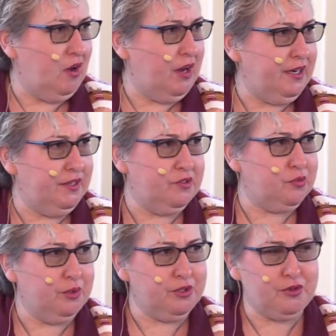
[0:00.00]
audience
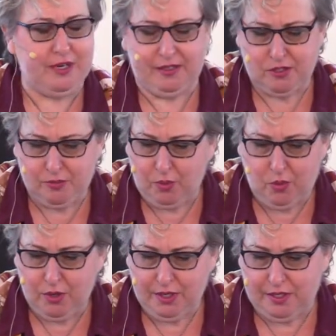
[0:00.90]
were
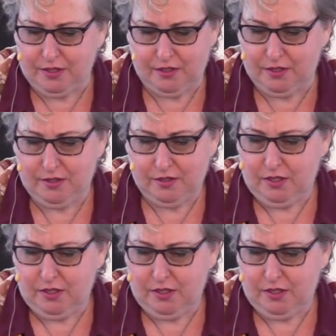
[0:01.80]
transported